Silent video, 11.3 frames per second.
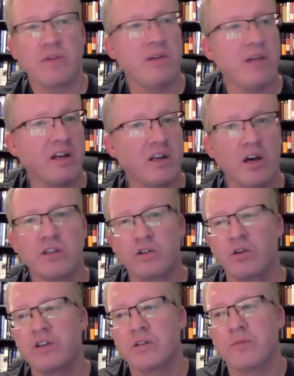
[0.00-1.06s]
And, and Gus
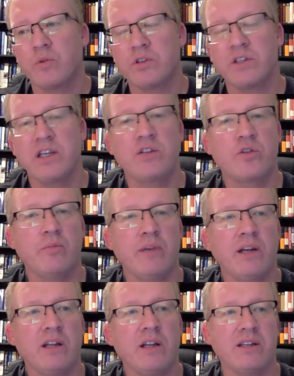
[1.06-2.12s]
Grissom was
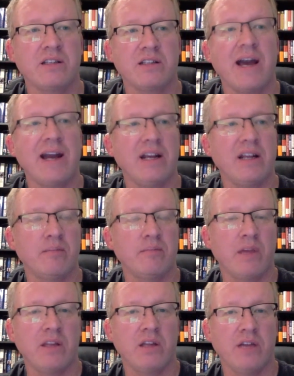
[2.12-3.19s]
instrumental in designing
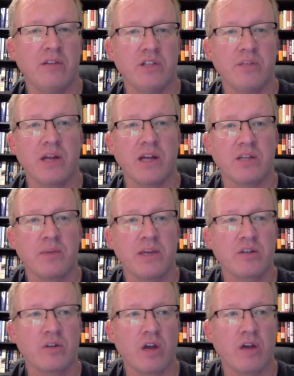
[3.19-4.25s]
the, and the Gemini
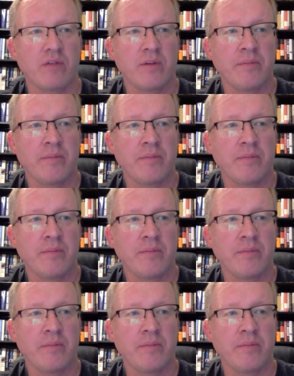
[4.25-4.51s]
spacecraft.